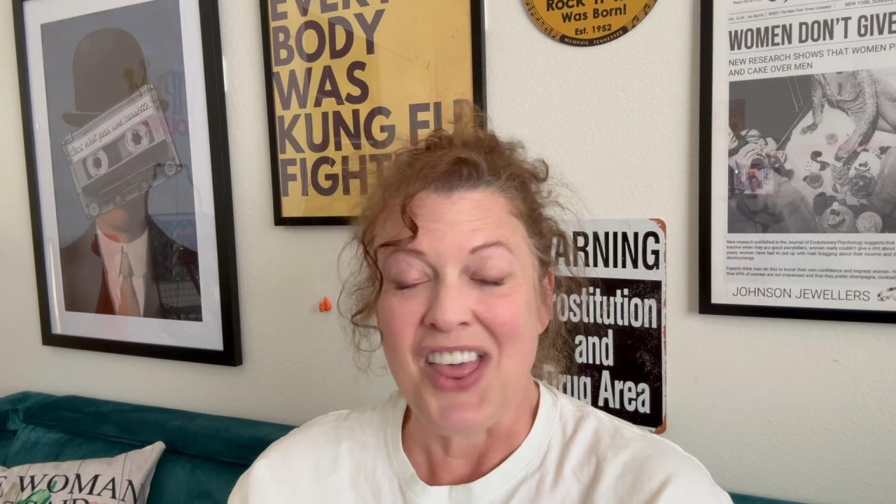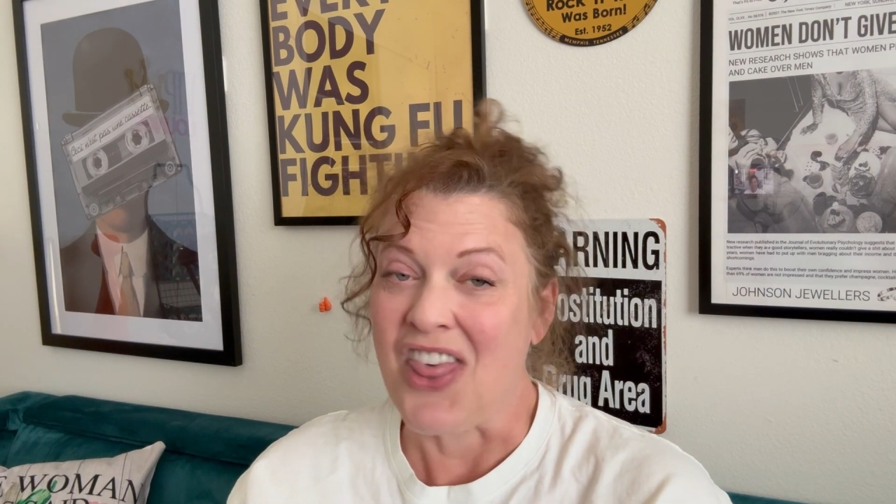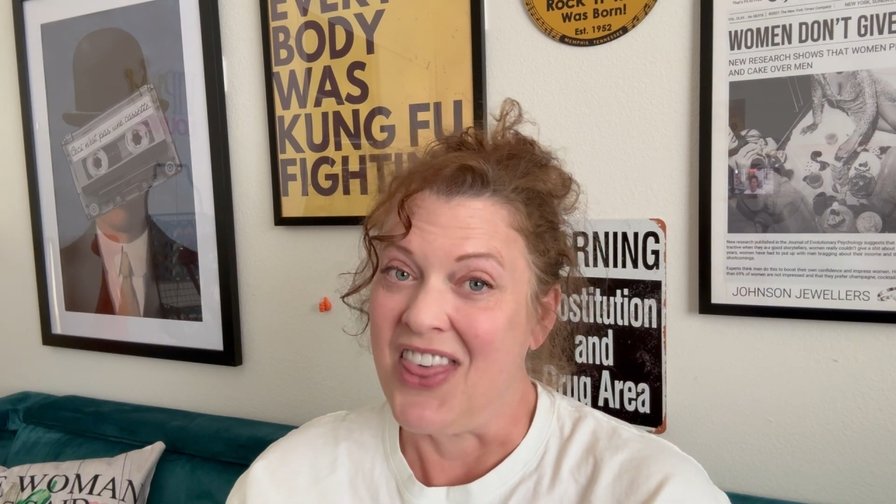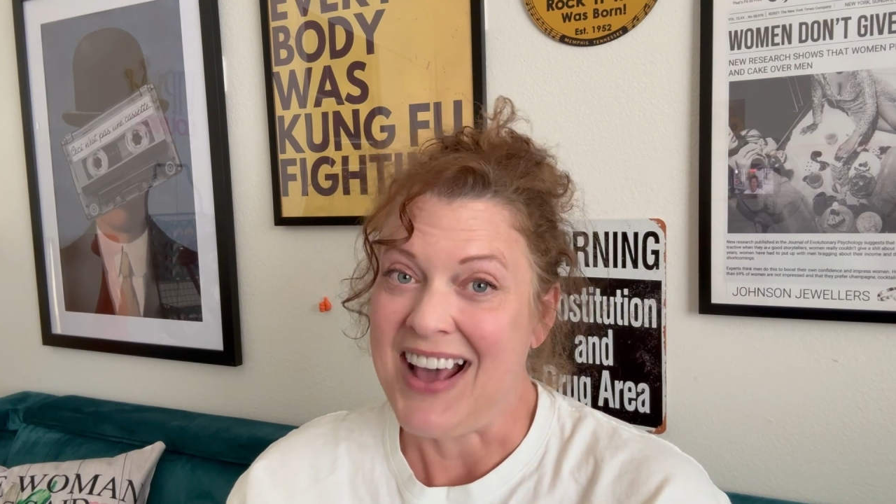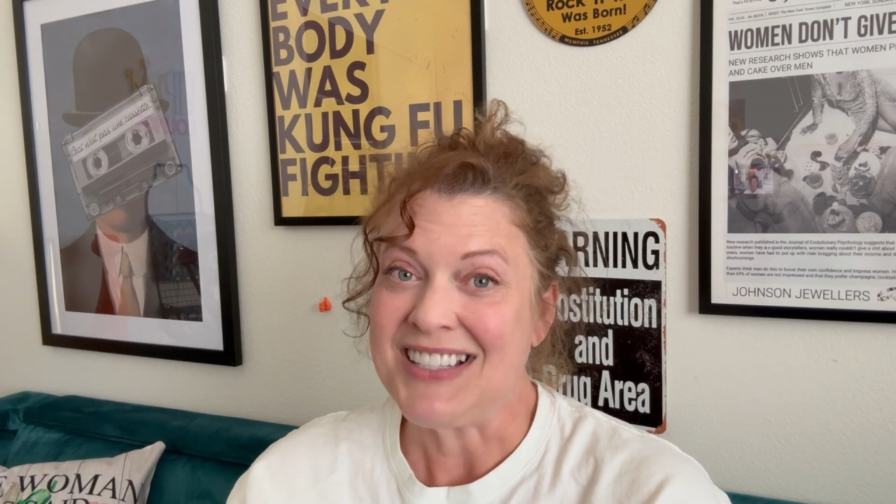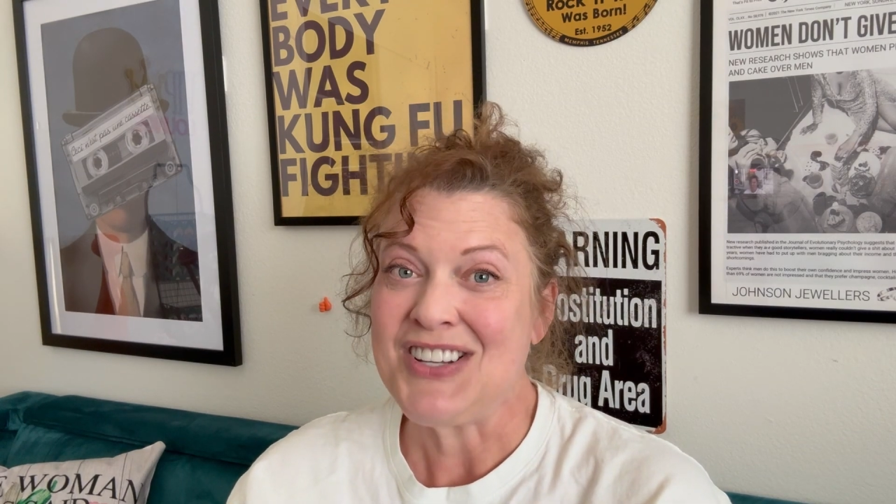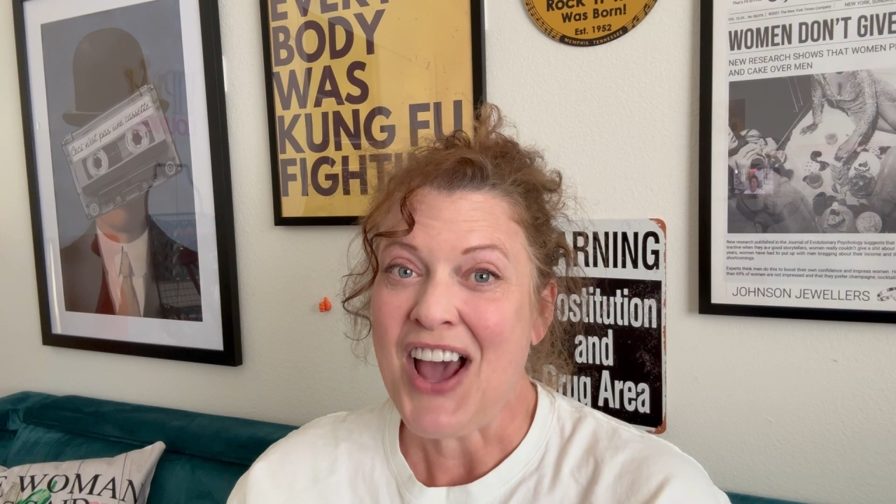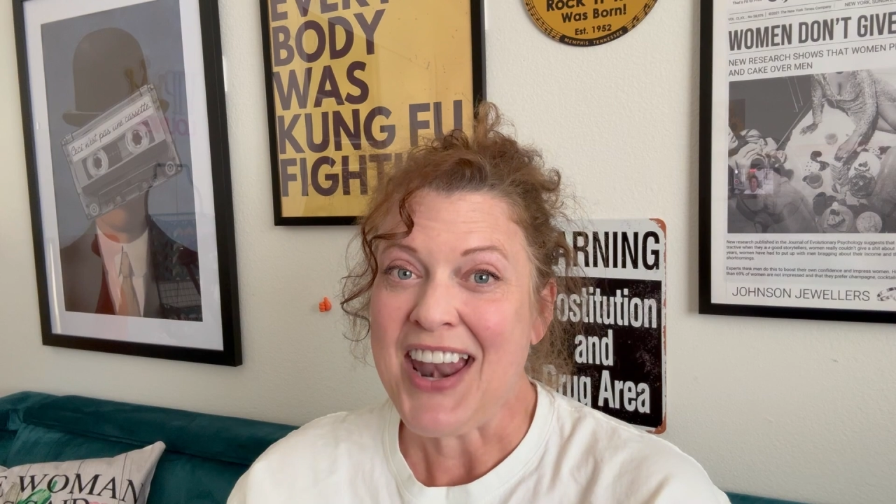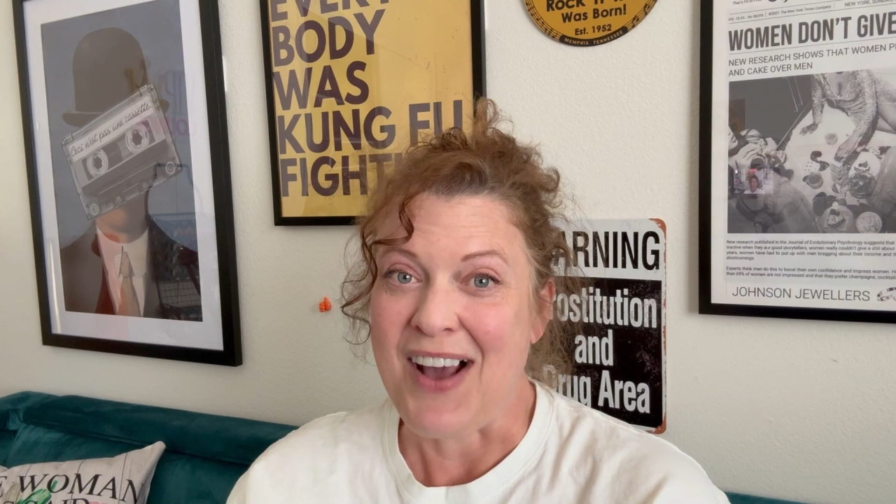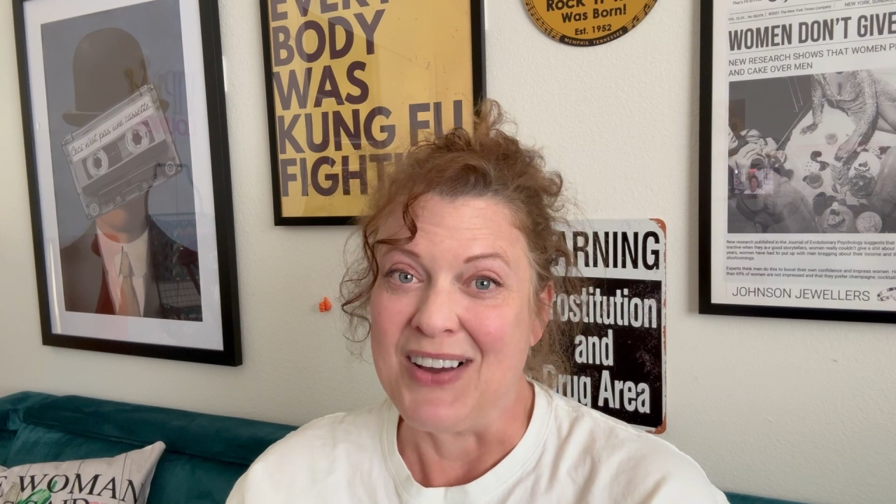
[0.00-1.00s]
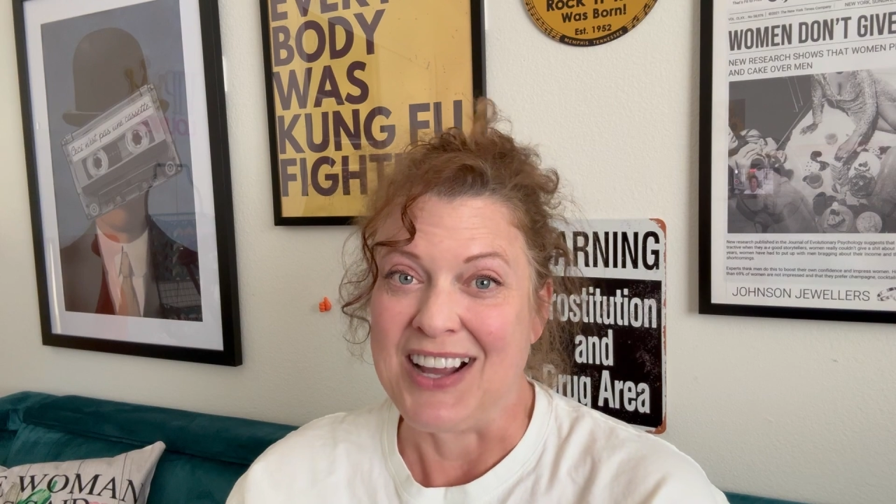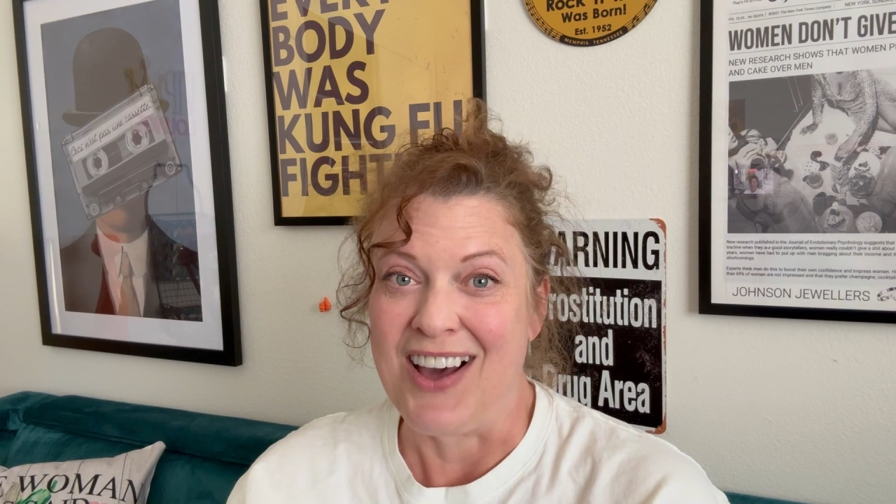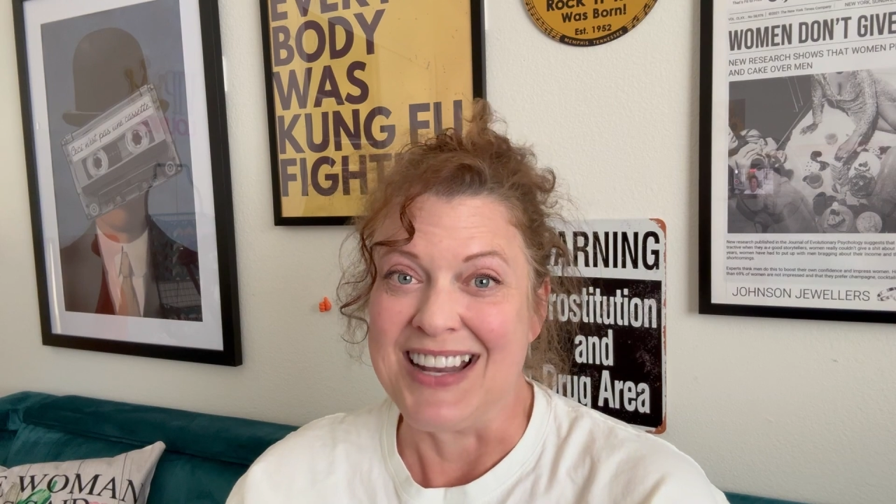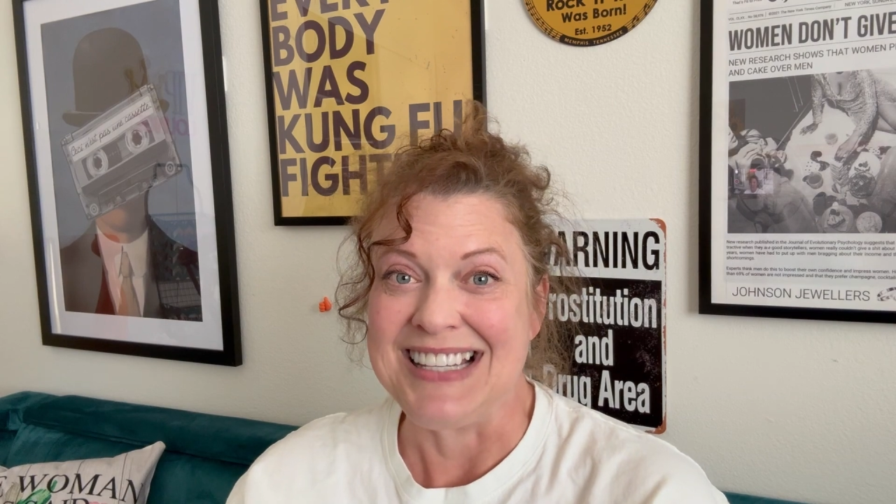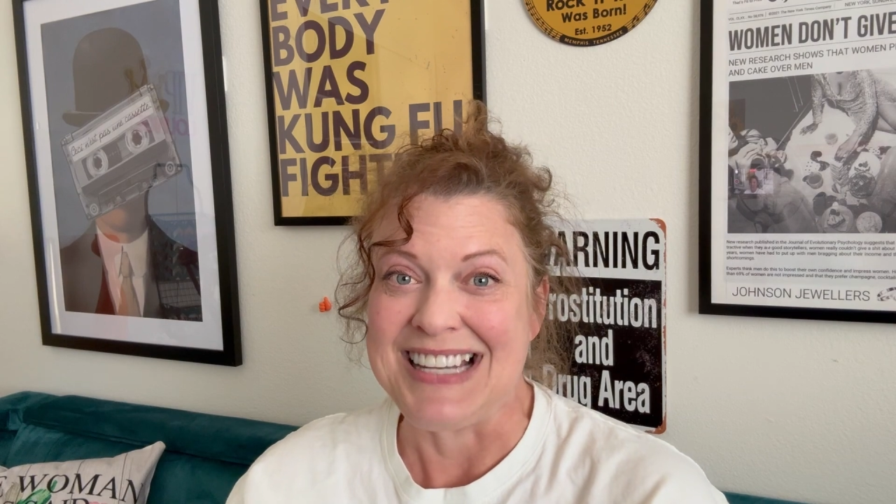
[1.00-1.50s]
that's not how it
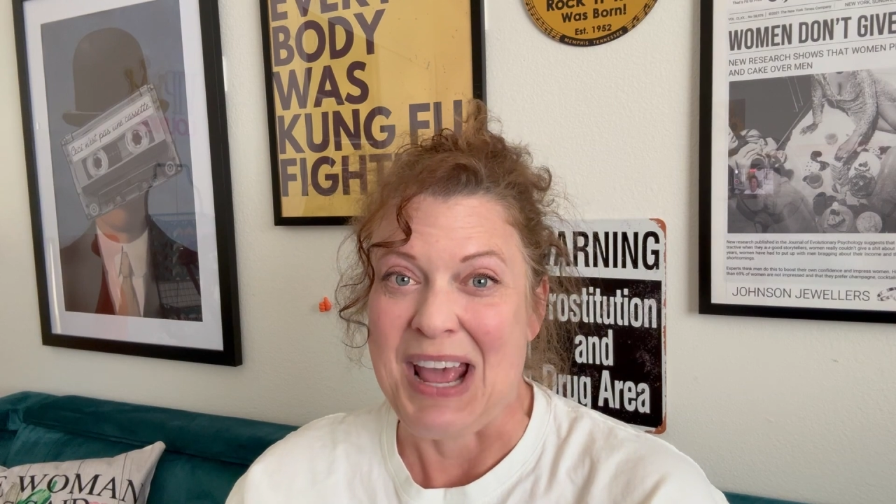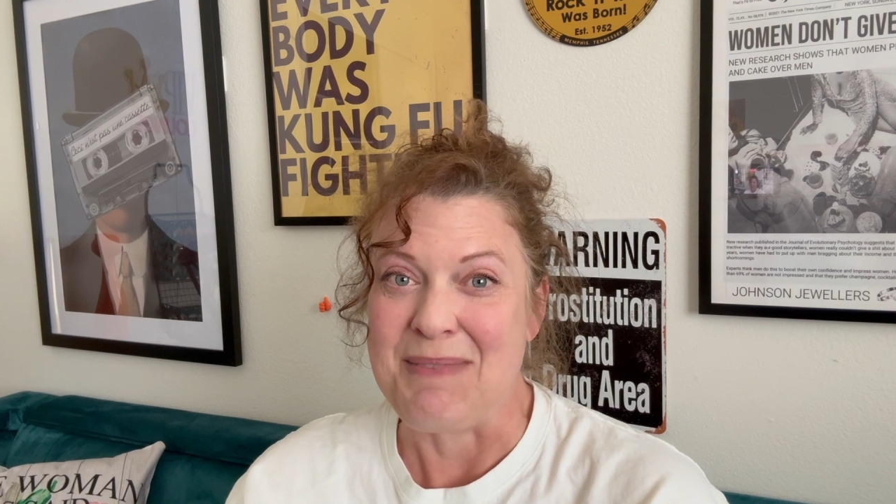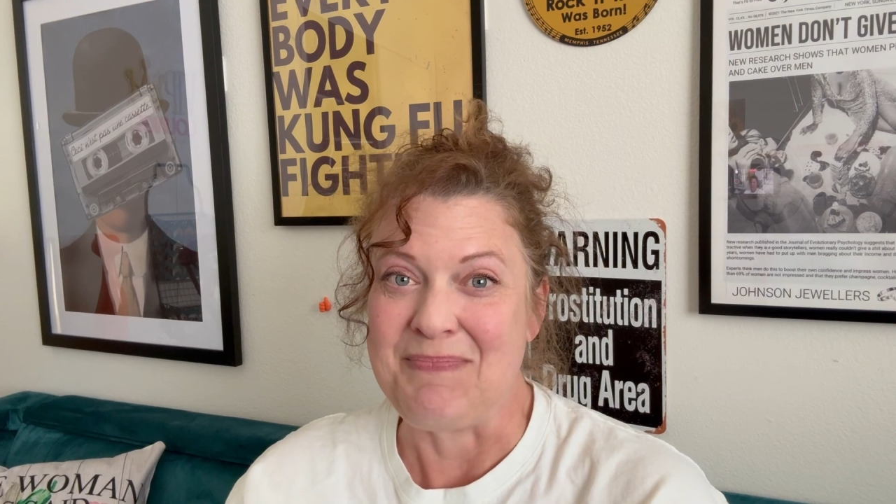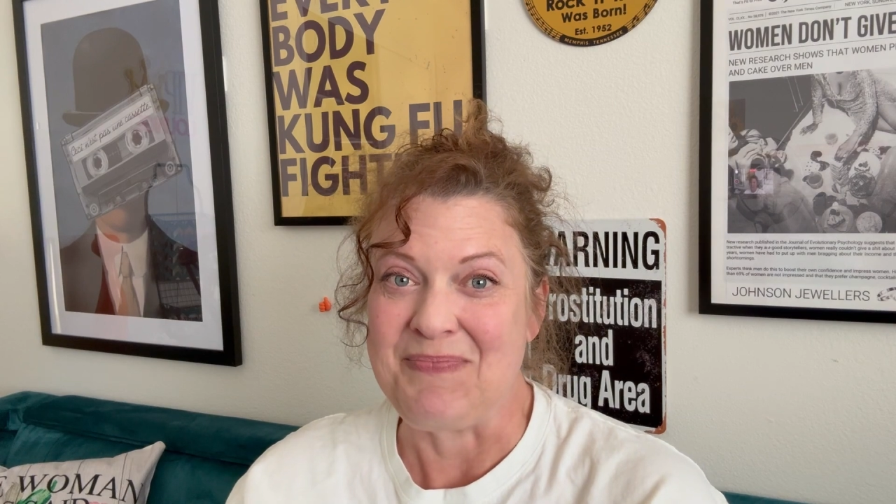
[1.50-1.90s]
got its name.